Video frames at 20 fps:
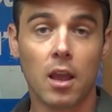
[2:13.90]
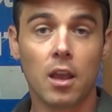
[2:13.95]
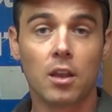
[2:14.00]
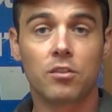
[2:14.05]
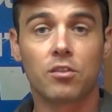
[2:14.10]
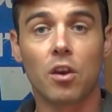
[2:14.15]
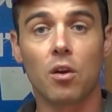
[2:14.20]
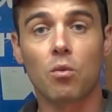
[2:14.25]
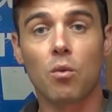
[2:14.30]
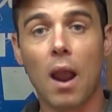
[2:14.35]

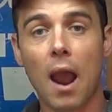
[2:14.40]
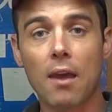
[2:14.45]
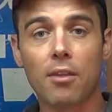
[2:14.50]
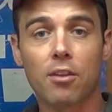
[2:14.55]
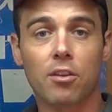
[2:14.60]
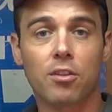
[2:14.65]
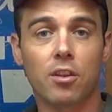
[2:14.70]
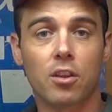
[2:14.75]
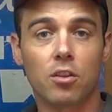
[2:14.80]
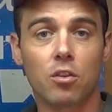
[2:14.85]
So
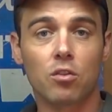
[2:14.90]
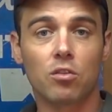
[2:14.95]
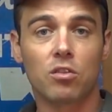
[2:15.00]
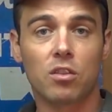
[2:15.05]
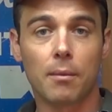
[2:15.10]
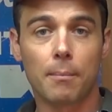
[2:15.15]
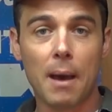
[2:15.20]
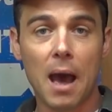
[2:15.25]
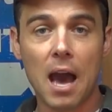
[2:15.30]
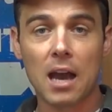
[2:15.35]
rather than use
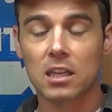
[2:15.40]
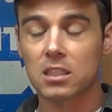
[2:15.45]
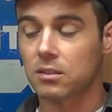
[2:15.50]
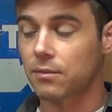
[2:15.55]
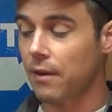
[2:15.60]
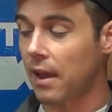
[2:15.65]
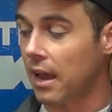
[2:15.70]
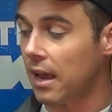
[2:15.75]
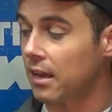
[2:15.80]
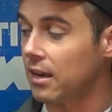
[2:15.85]
the box
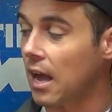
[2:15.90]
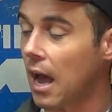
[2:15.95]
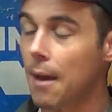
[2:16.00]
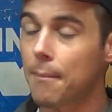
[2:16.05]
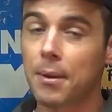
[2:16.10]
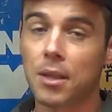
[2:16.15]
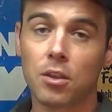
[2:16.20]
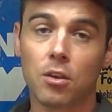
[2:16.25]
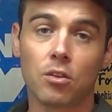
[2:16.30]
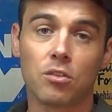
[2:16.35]
fan, I've
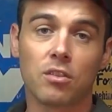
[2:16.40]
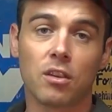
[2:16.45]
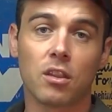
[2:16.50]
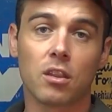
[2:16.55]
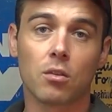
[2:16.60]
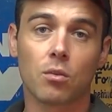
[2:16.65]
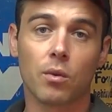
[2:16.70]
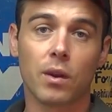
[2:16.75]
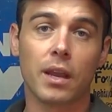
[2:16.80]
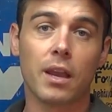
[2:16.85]
been using
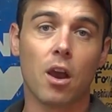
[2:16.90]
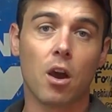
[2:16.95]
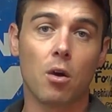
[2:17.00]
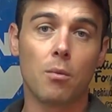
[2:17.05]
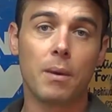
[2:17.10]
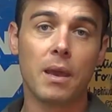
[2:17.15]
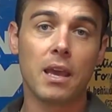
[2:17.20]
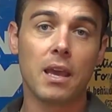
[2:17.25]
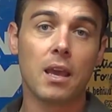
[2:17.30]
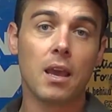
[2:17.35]
the
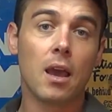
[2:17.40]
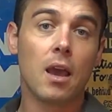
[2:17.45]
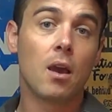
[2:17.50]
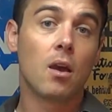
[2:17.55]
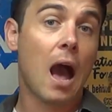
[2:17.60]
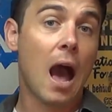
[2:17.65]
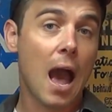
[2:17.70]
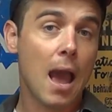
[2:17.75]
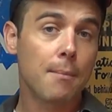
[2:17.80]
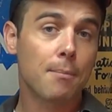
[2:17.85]
Ryobi
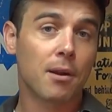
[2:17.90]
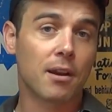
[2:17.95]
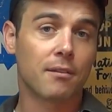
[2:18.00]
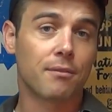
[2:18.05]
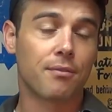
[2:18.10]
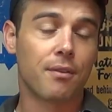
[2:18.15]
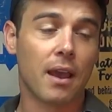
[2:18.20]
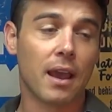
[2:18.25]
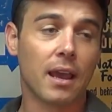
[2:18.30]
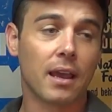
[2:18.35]
hybrid
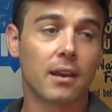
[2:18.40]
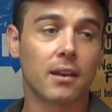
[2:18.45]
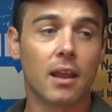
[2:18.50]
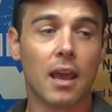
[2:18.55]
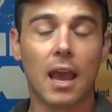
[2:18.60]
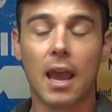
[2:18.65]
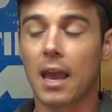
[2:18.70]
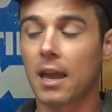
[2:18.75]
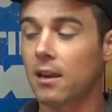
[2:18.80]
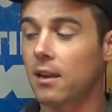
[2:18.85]
fan,
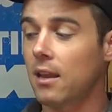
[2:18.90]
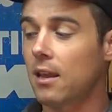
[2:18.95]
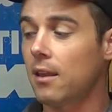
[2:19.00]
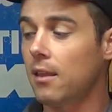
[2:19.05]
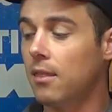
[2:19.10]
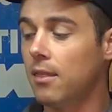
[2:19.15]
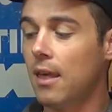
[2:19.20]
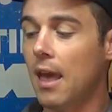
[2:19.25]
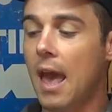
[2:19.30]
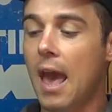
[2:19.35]
and
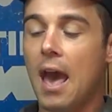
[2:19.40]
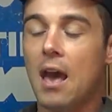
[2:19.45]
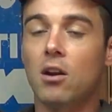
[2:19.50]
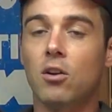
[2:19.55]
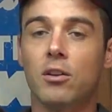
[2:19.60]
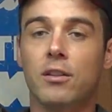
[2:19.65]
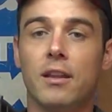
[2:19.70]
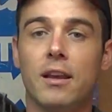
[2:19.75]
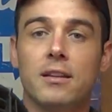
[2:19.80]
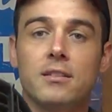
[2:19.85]
the head
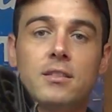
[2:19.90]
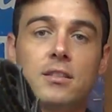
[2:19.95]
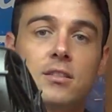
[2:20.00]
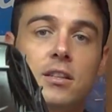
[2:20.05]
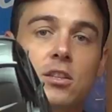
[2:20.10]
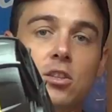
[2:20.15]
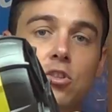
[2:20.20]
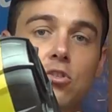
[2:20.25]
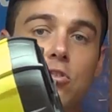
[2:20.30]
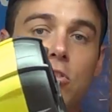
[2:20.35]
on this is
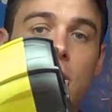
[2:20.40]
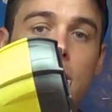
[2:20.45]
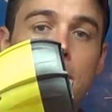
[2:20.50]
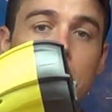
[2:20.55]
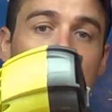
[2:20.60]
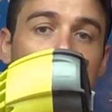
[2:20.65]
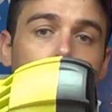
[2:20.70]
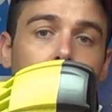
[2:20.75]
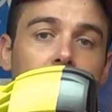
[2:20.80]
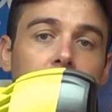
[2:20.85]

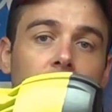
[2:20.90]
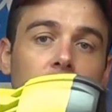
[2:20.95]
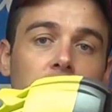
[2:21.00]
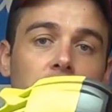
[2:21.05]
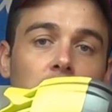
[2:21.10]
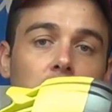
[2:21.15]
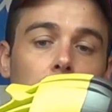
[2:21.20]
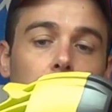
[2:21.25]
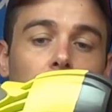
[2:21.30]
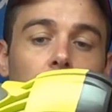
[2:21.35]
extremely
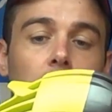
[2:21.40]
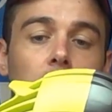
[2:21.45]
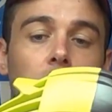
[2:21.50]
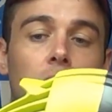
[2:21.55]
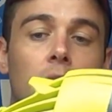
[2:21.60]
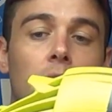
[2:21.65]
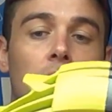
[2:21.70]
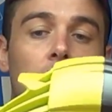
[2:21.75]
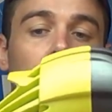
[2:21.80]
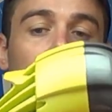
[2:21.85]
positionable,
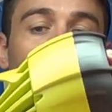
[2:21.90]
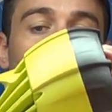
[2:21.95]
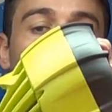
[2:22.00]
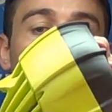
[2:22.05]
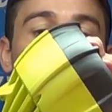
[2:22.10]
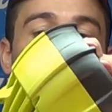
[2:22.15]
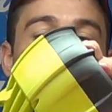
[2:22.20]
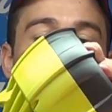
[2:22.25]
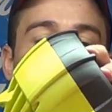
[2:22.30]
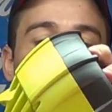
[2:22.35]
so I